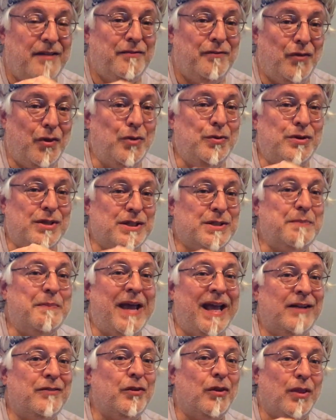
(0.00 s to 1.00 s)
If you
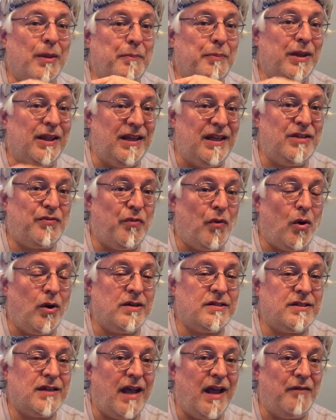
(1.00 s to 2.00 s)
dismantle the police
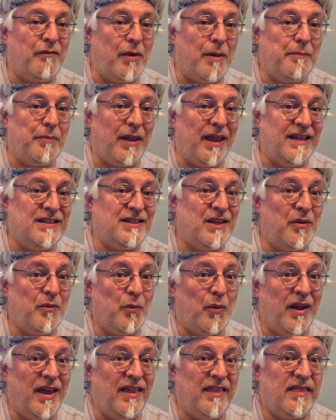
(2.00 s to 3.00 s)
force and replace it
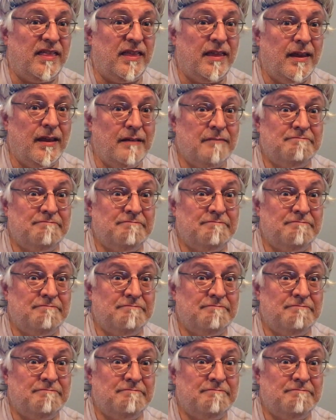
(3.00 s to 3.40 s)
with